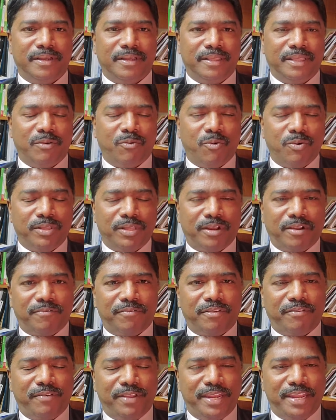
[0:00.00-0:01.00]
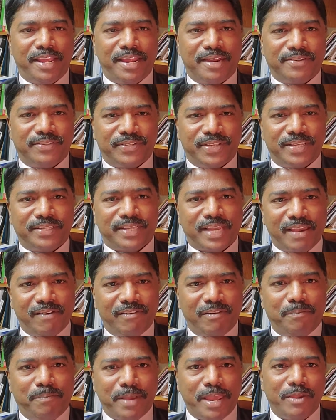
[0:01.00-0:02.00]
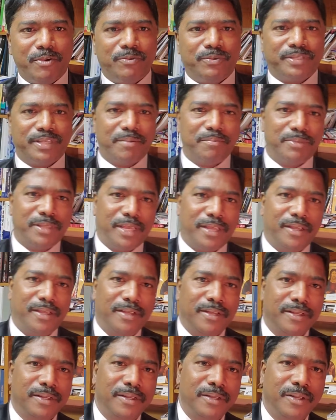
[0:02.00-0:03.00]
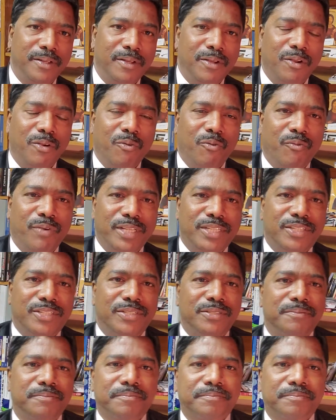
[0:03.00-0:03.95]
the owner of the vineyard says, I will pay you something. which